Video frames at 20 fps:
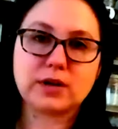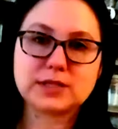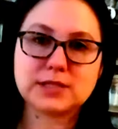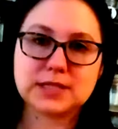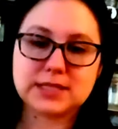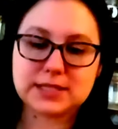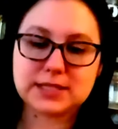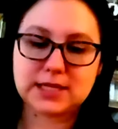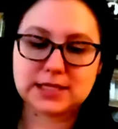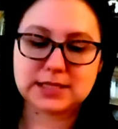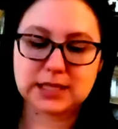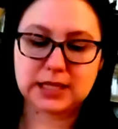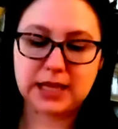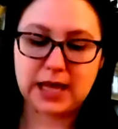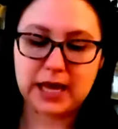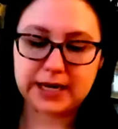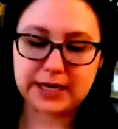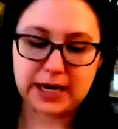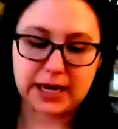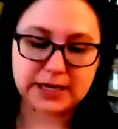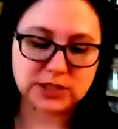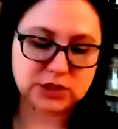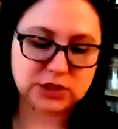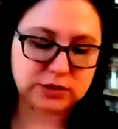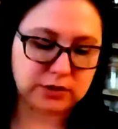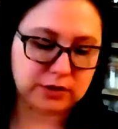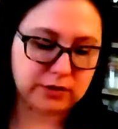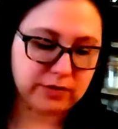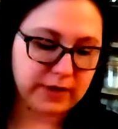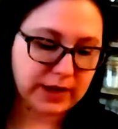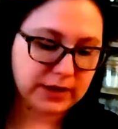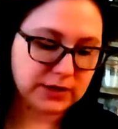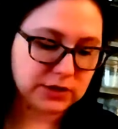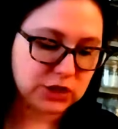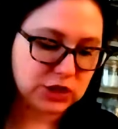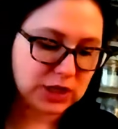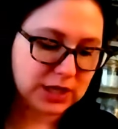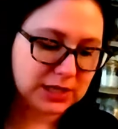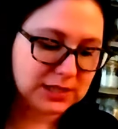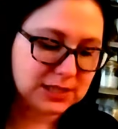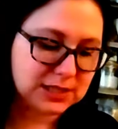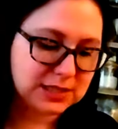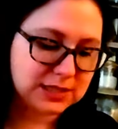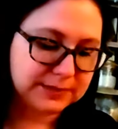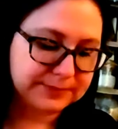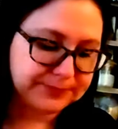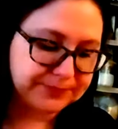It's a lot nicer than just